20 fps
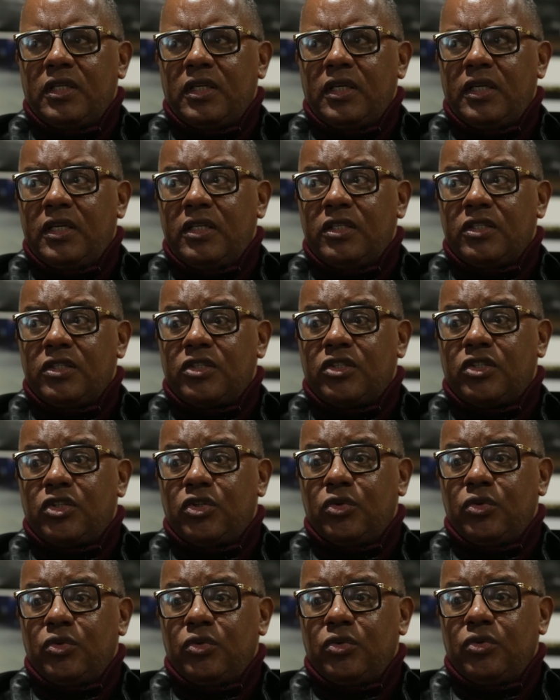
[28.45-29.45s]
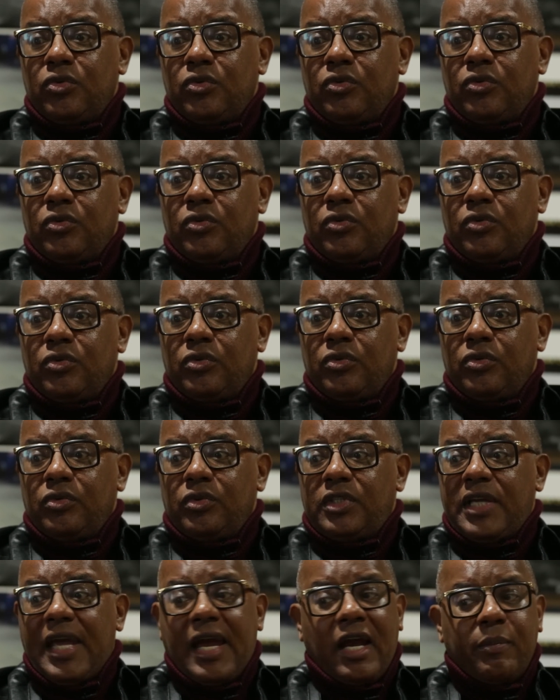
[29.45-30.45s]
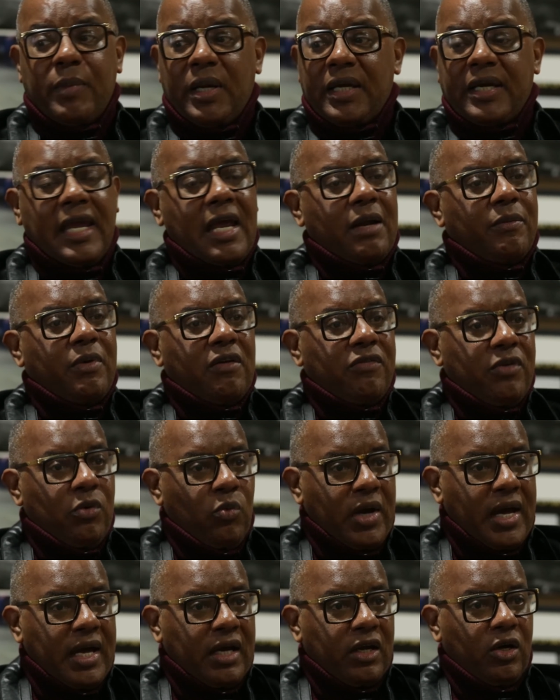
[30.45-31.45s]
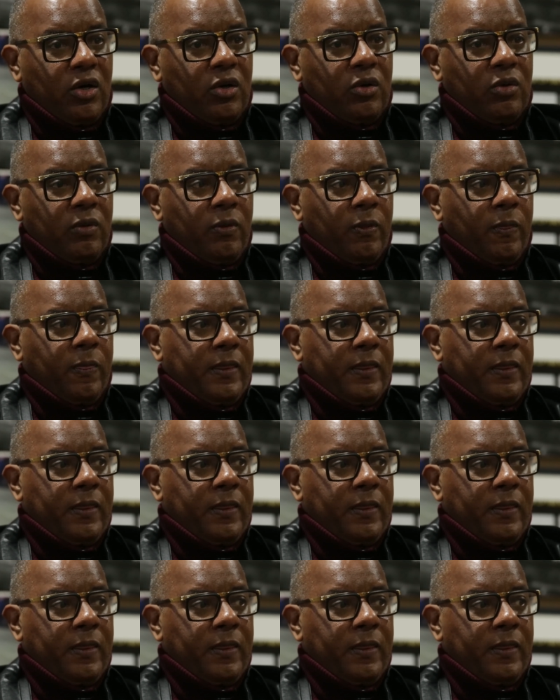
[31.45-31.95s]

is to carry my camera everywhere I go.